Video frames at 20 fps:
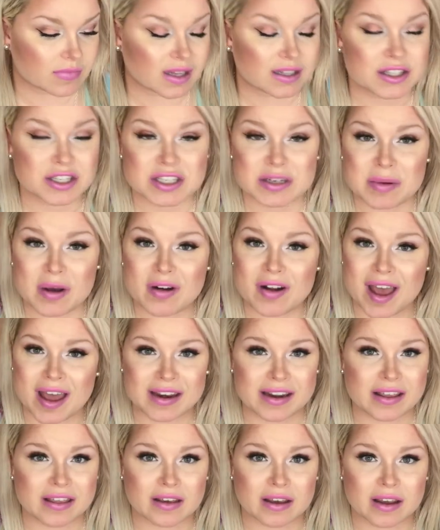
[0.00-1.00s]
just about
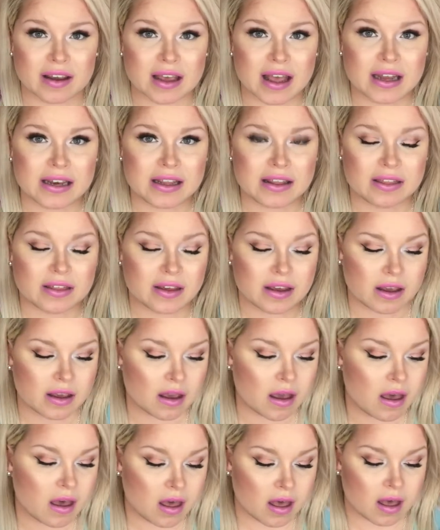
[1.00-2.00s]
anything.
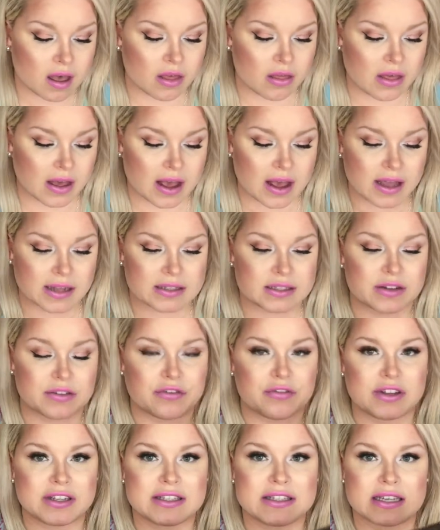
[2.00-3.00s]
Anything that
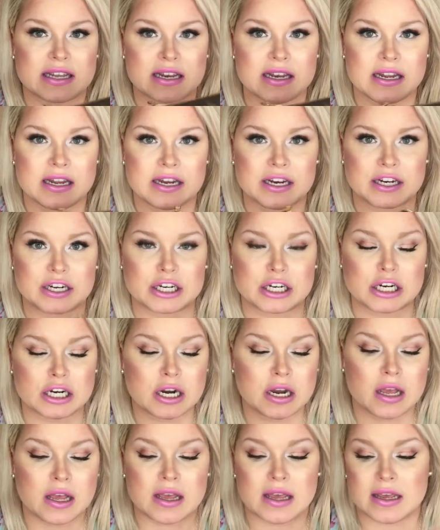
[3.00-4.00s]
fits in here